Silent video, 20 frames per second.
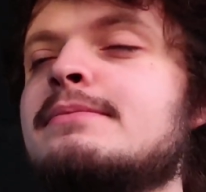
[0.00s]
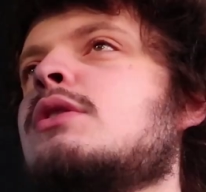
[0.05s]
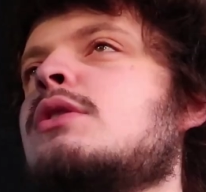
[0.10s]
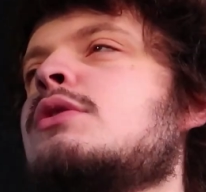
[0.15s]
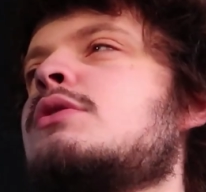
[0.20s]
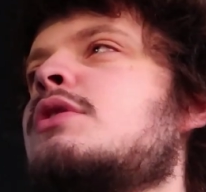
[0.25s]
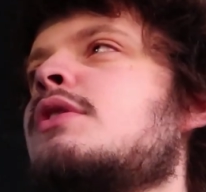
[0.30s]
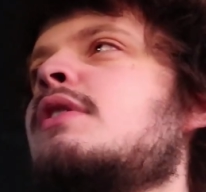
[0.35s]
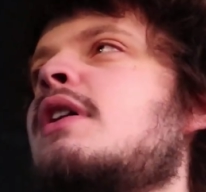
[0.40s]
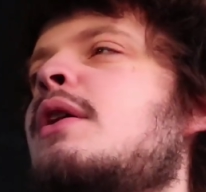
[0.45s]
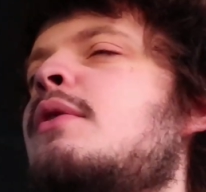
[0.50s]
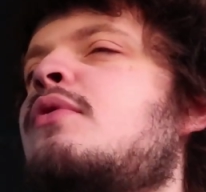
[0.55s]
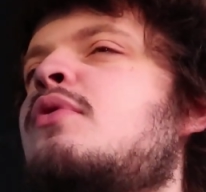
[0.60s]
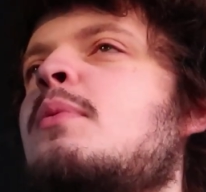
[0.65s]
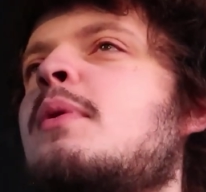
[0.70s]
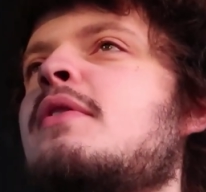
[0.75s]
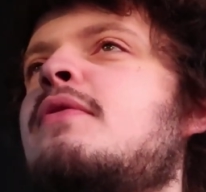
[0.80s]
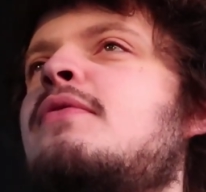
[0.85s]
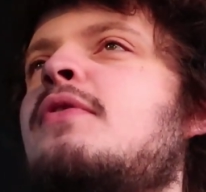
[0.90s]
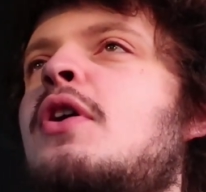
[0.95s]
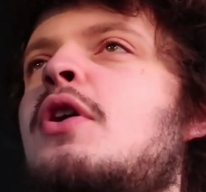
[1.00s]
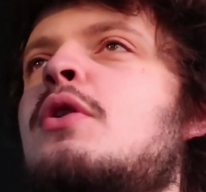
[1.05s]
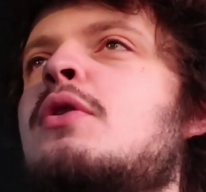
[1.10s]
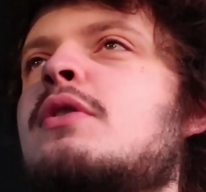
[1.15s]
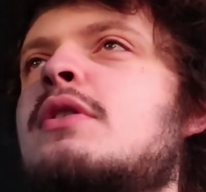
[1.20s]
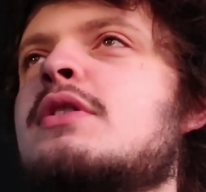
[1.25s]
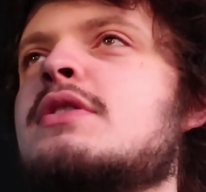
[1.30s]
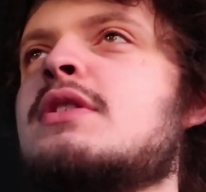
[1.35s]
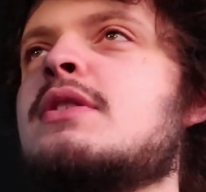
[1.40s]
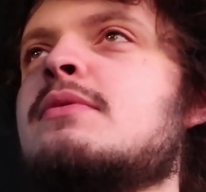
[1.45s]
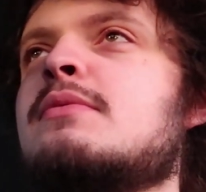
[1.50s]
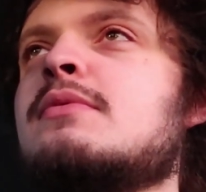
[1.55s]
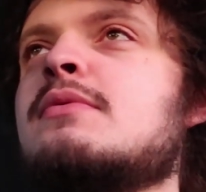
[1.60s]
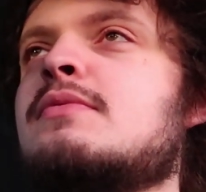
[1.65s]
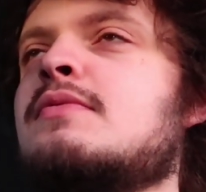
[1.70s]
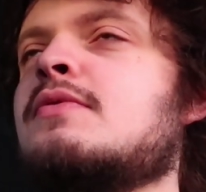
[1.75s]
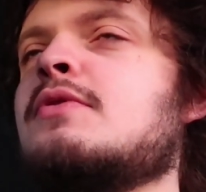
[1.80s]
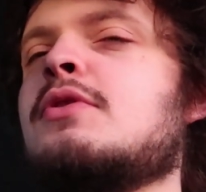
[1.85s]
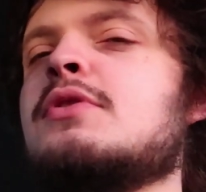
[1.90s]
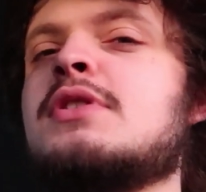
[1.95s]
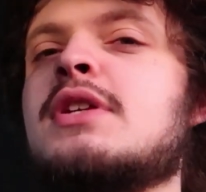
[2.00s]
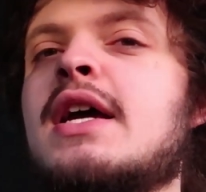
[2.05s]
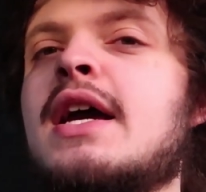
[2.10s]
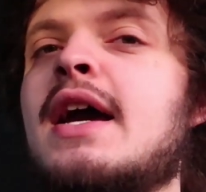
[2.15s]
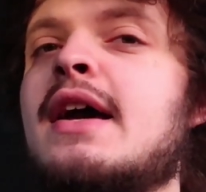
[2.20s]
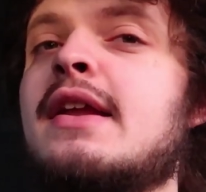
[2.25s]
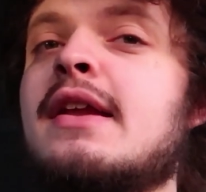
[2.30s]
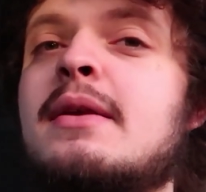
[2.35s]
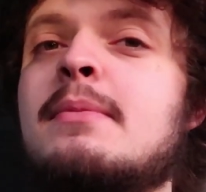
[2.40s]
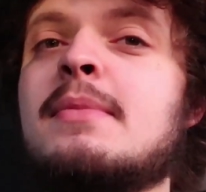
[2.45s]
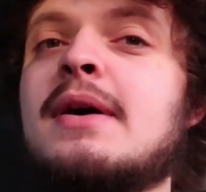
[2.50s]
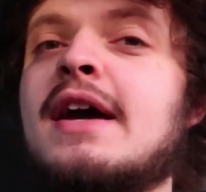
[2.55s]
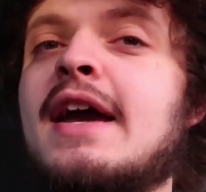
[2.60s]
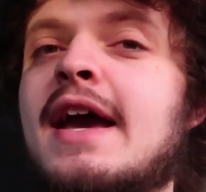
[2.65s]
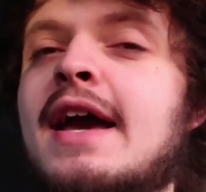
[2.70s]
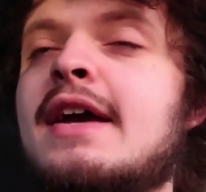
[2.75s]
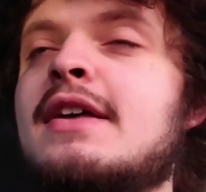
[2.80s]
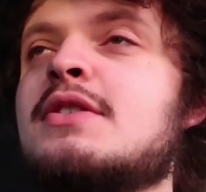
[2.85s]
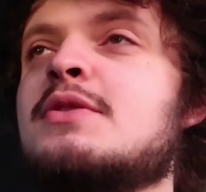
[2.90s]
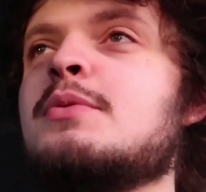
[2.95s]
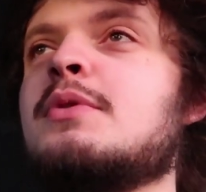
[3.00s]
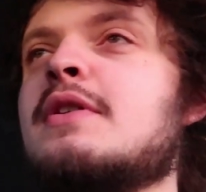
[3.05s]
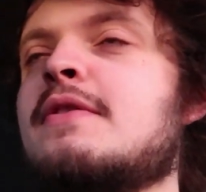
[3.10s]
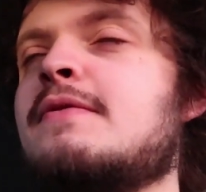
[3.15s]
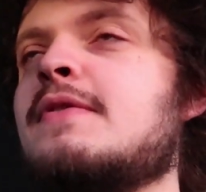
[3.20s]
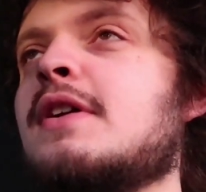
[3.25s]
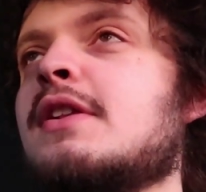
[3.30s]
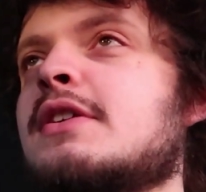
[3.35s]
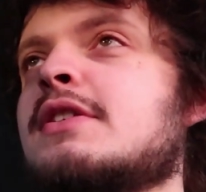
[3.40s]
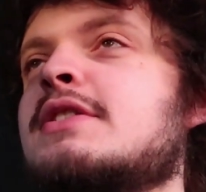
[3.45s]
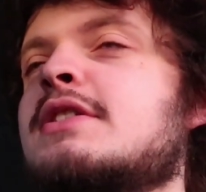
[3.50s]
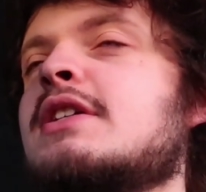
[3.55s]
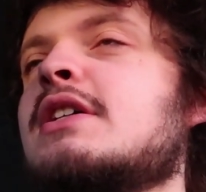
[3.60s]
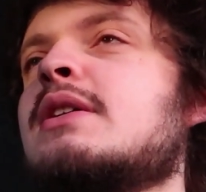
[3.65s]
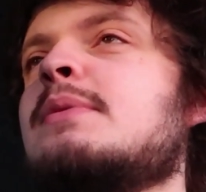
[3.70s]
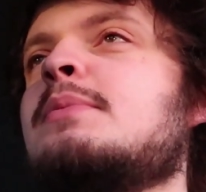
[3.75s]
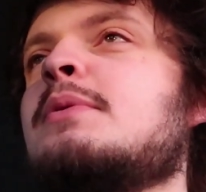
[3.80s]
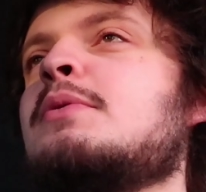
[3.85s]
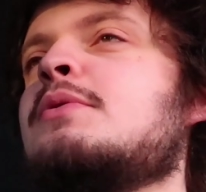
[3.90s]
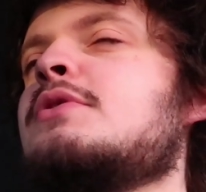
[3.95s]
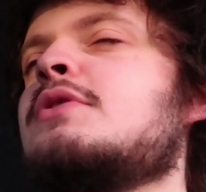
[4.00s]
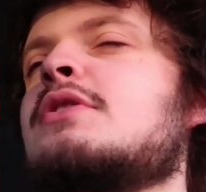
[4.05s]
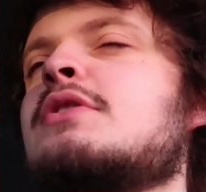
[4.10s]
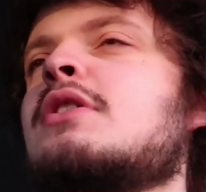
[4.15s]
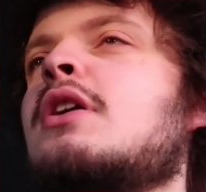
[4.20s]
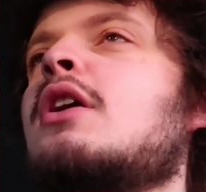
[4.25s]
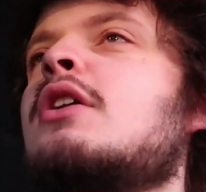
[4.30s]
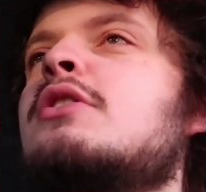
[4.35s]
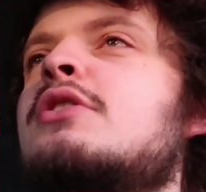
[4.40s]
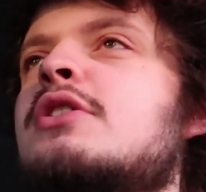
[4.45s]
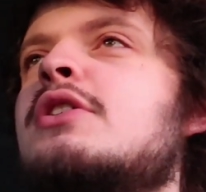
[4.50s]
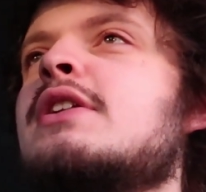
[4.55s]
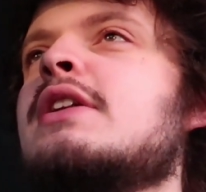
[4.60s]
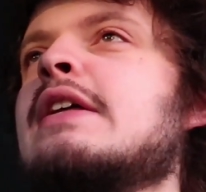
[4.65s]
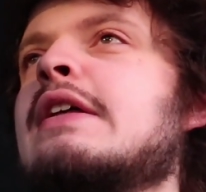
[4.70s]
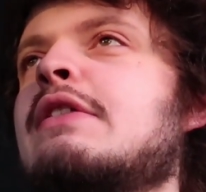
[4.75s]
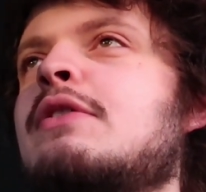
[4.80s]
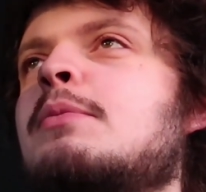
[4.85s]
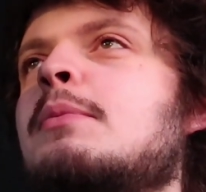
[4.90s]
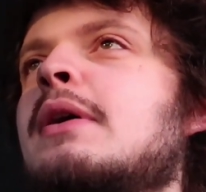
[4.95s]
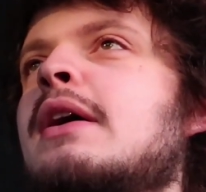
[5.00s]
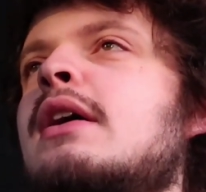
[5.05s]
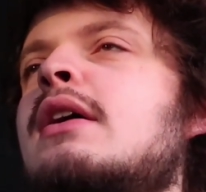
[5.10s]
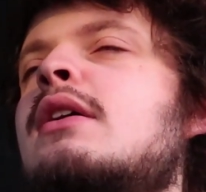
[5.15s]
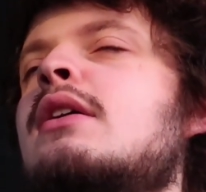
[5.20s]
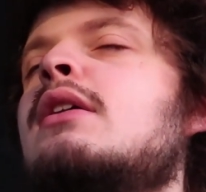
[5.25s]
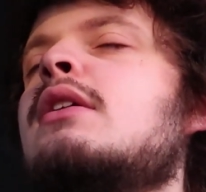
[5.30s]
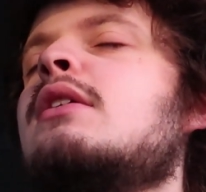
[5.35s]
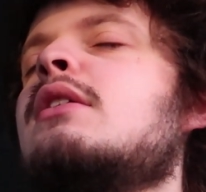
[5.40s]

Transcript: Looked around for my phone because, of course, I had it in my hands when I fell asleep. It was just underneath me.